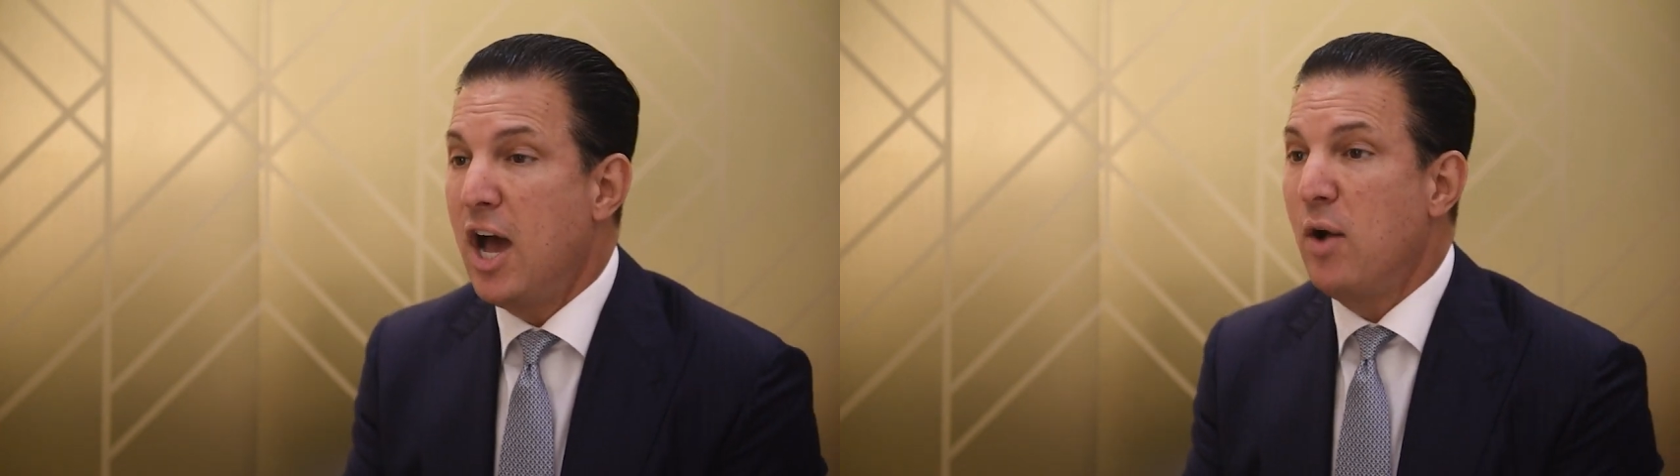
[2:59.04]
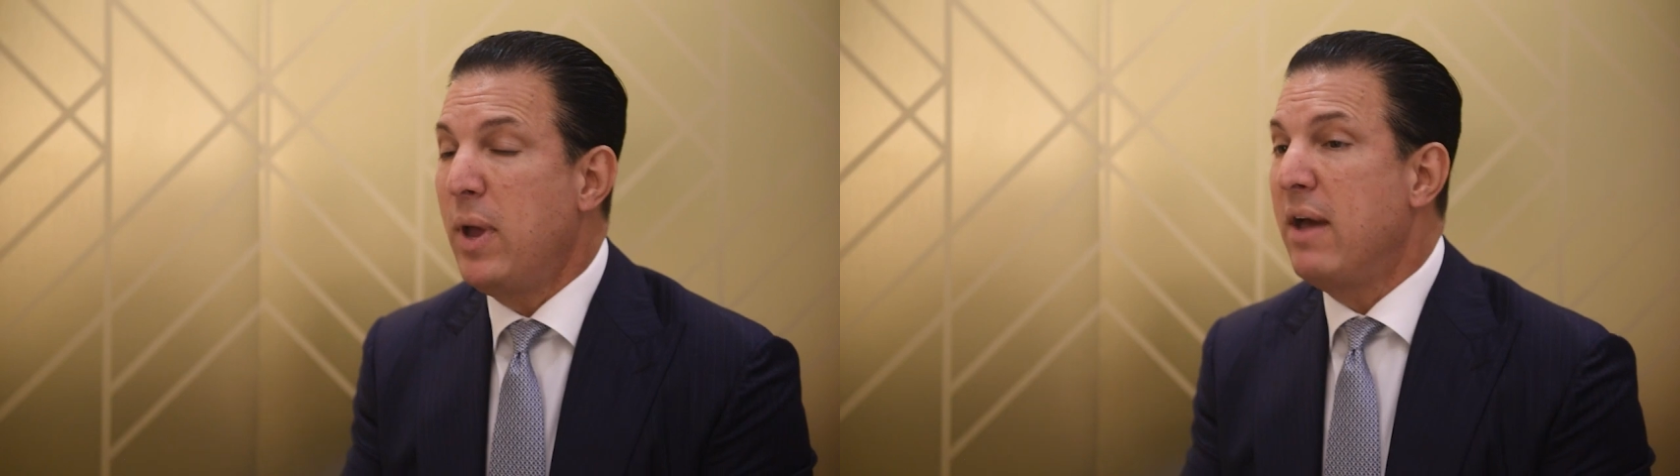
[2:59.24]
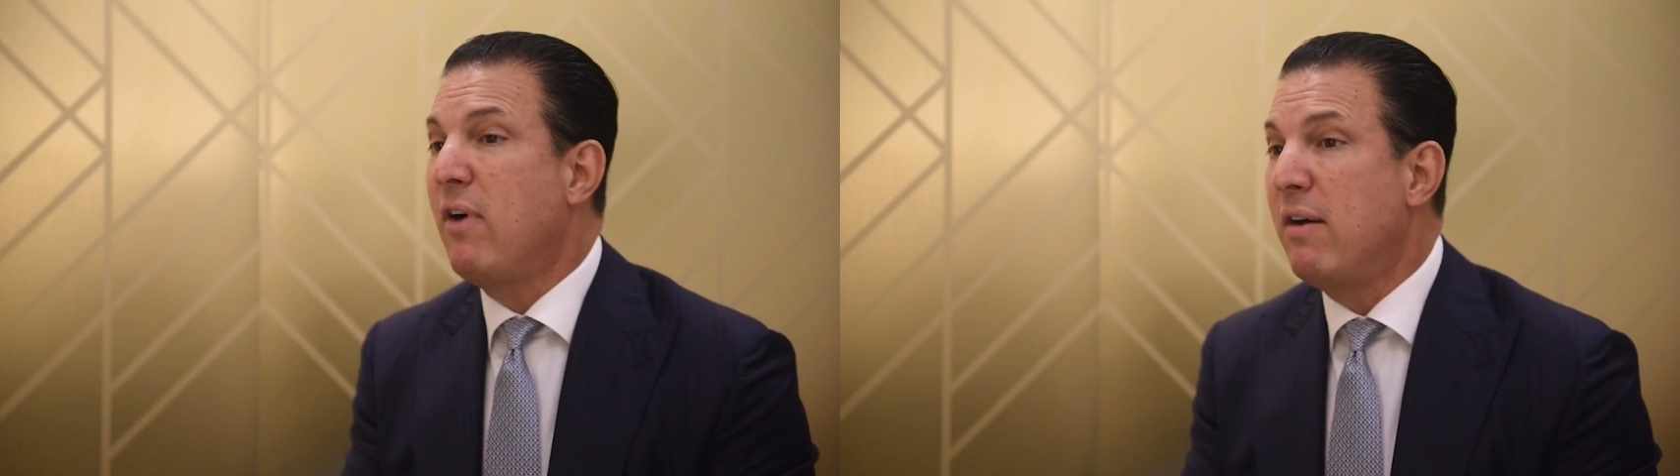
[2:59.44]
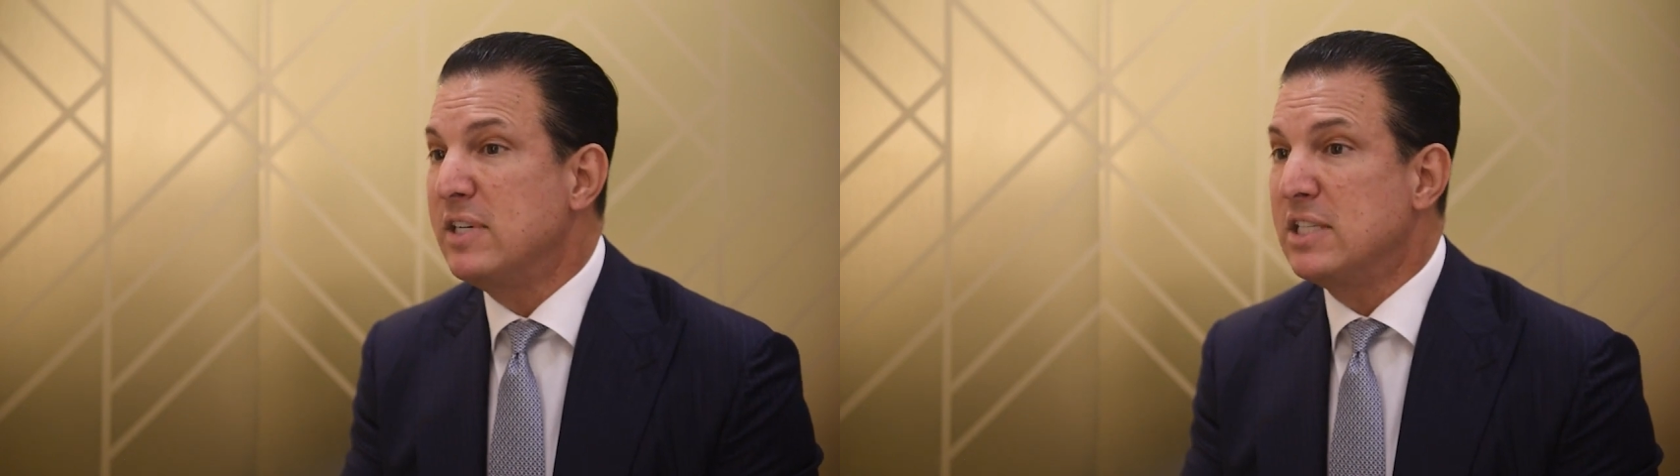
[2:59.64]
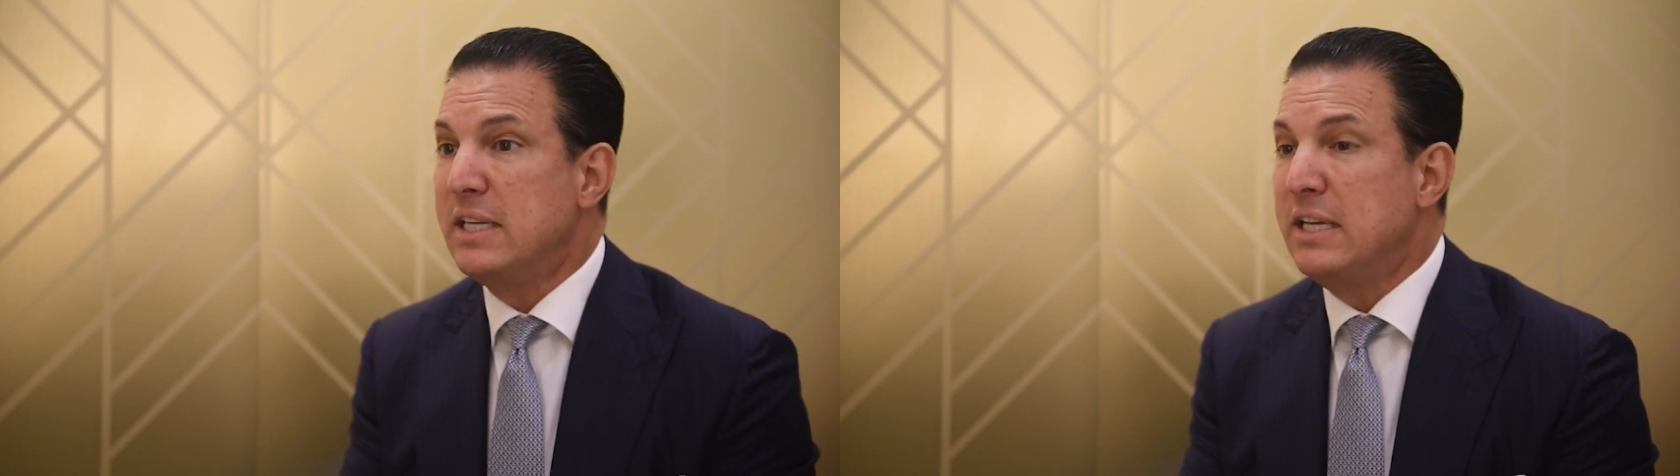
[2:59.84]
We have
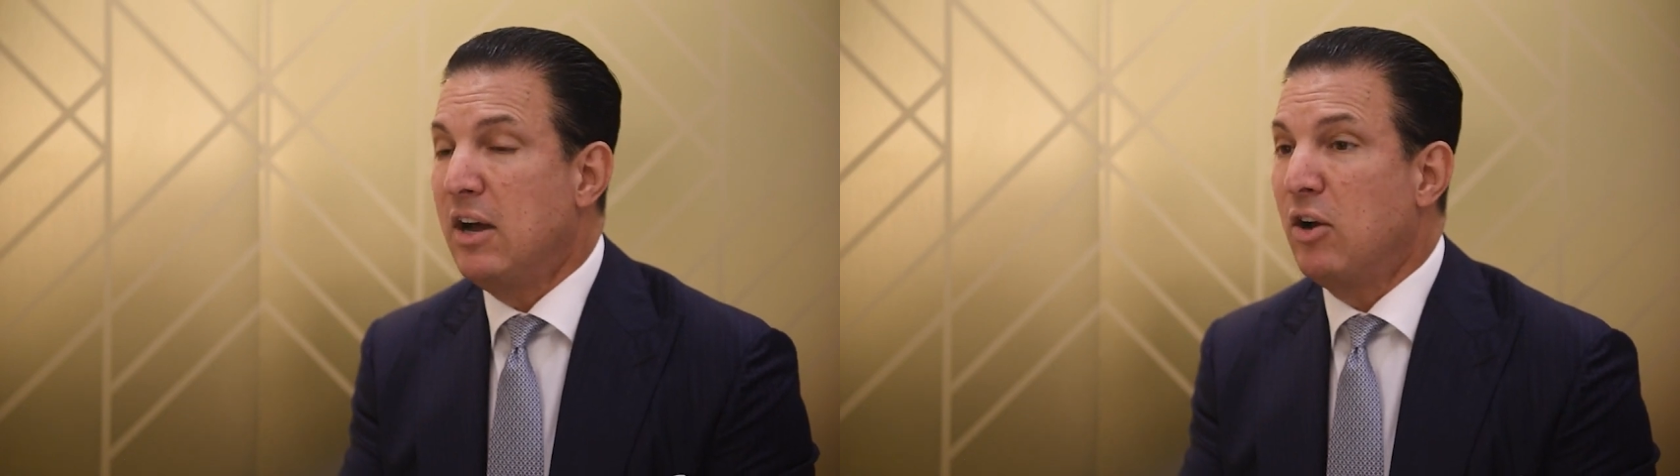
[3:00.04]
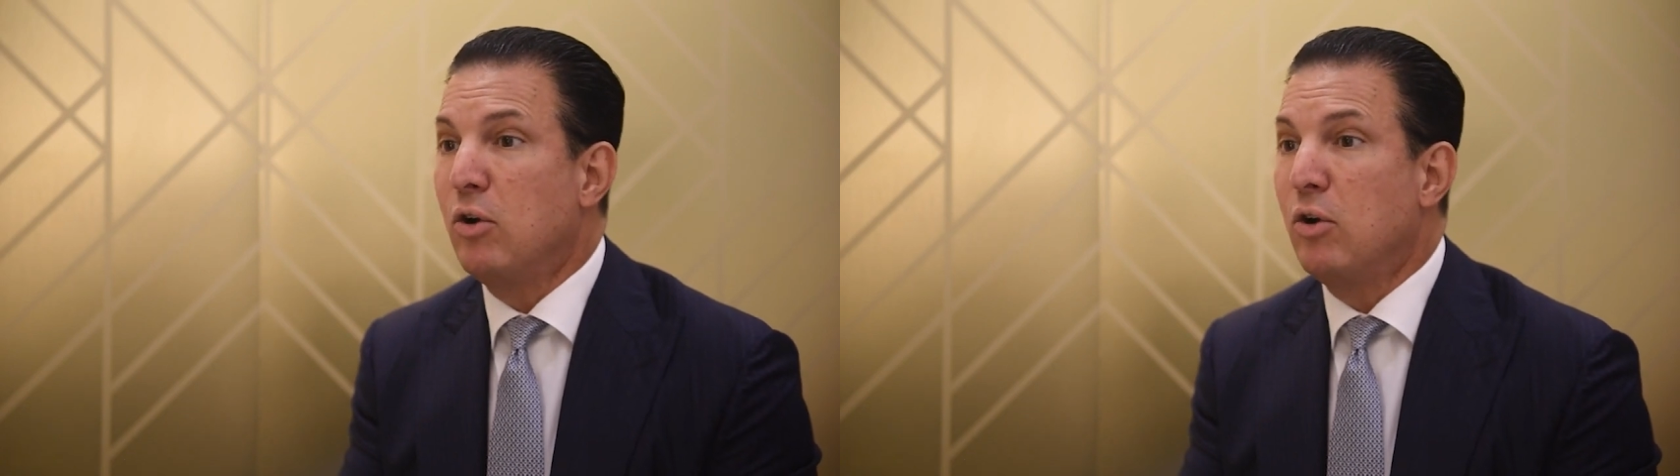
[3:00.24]
obviously our